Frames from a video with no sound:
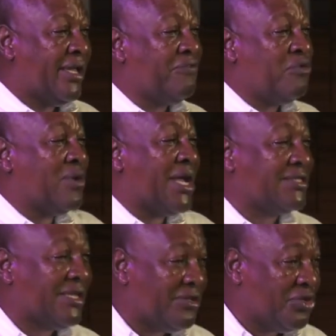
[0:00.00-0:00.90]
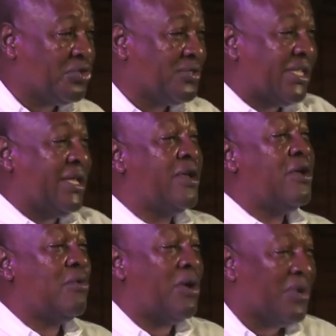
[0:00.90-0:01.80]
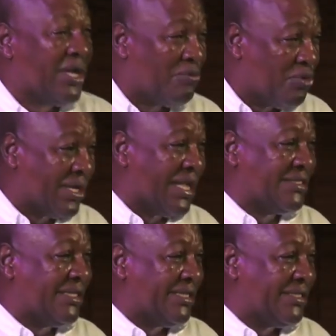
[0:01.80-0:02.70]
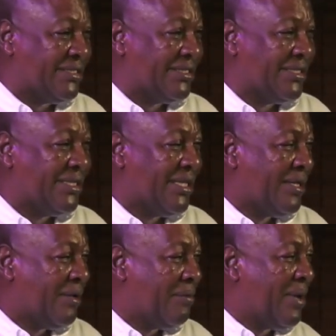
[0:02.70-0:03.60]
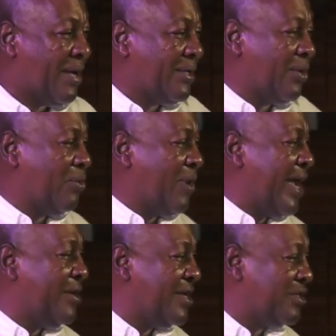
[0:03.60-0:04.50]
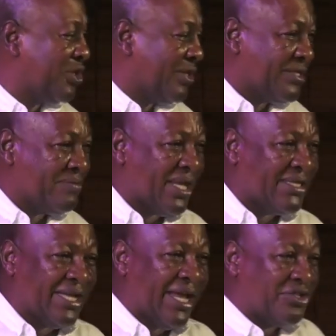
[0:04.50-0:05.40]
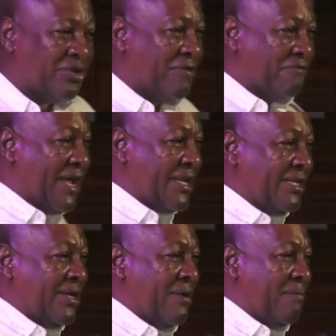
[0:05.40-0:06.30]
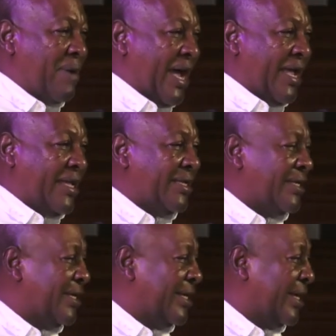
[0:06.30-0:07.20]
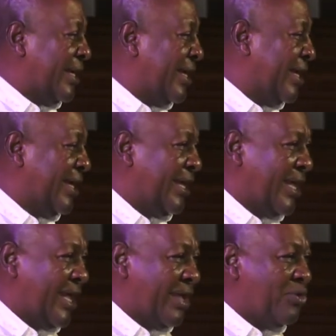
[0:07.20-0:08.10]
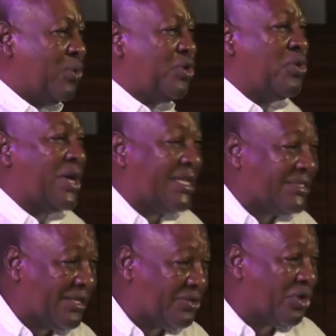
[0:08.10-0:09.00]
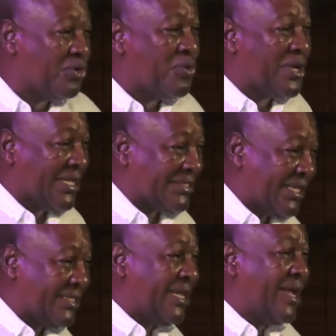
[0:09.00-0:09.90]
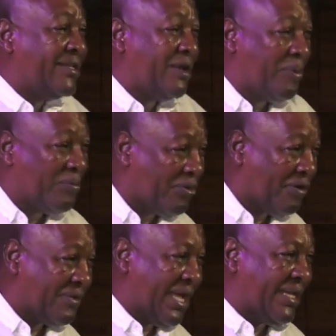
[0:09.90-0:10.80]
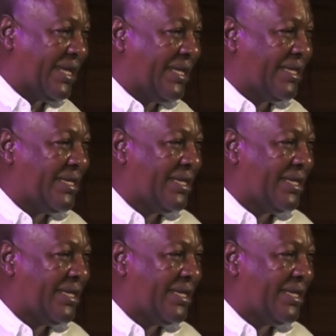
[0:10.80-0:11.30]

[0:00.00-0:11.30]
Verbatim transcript: If you cancel it, you two say, when we come, we'll cancel it. But why are you insulting me and saying I should refund mine would you cancel it or you cancel it? Tell the people of Ghana.